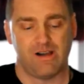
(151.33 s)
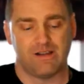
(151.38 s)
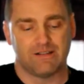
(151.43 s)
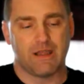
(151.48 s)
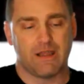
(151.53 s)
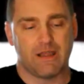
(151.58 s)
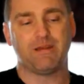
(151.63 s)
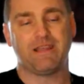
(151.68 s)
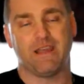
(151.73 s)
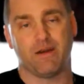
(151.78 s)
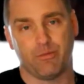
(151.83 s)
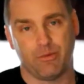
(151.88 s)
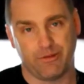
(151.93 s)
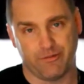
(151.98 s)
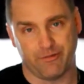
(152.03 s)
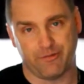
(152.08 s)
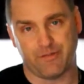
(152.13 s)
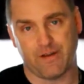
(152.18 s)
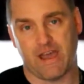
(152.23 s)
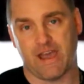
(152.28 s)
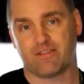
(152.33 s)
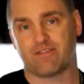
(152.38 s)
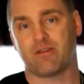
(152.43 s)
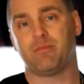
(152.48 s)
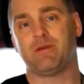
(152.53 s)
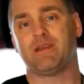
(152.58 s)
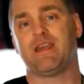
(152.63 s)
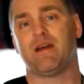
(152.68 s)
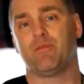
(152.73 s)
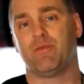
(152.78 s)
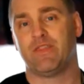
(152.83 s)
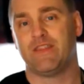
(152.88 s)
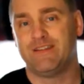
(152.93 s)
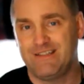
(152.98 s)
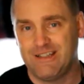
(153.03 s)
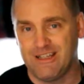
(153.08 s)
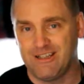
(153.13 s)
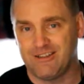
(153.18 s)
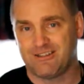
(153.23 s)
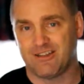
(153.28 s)
They begin with the facts. They begin with the
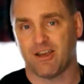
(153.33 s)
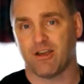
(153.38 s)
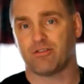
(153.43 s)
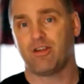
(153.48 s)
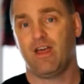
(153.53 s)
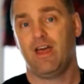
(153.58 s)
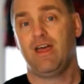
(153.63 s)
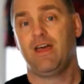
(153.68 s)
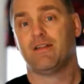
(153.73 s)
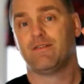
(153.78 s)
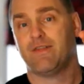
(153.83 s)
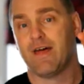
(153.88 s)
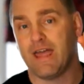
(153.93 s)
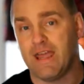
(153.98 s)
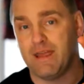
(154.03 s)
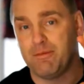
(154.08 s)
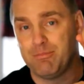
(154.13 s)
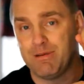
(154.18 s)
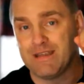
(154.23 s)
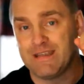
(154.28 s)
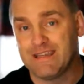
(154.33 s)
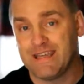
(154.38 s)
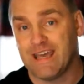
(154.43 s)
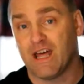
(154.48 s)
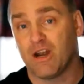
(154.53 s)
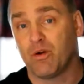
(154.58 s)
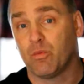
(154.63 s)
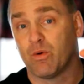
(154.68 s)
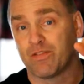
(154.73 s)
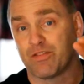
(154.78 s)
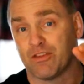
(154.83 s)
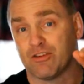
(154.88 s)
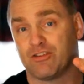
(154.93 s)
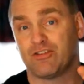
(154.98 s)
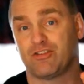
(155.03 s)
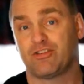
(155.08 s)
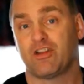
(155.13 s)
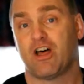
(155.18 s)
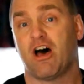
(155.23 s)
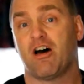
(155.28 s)
details. They begin with the
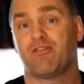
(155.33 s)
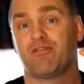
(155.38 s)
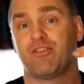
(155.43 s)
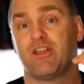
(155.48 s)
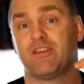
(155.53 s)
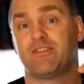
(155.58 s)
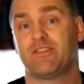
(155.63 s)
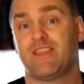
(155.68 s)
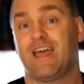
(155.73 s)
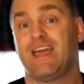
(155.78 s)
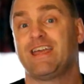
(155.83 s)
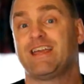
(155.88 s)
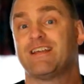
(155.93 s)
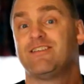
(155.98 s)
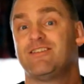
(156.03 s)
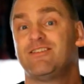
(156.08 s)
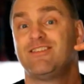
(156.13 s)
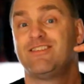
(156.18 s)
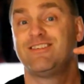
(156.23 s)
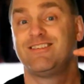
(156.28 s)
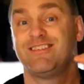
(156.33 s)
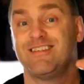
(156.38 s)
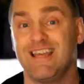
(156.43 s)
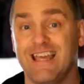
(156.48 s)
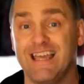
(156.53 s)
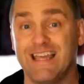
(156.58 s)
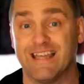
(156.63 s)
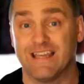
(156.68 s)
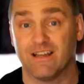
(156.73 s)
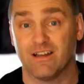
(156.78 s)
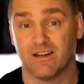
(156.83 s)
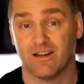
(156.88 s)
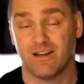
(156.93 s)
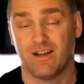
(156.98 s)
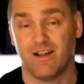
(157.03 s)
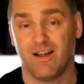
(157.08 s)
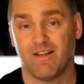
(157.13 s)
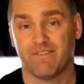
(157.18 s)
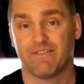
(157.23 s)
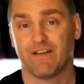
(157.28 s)
stuff that they can see,
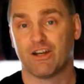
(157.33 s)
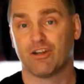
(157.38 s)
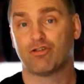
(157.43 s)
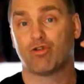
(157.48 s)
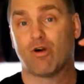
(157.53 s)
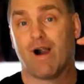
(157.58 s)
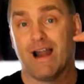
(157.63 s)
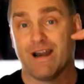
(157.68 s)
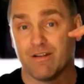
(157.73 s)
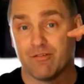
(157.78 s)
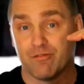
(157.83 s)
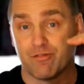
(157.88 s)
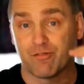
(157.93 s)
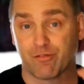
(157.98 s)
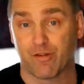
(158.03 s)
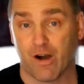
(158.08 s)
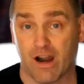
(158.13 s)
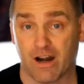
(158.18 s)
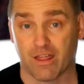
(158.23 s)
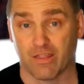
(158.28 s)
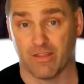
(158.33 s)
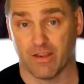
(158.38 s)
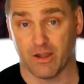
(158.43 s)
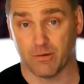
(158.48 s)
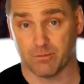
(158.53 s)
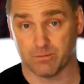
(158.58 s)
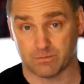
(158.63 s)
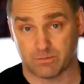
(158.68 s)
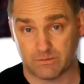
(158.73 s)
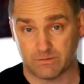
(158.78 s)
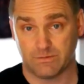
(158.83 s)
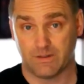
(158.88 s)
that is right in front of them.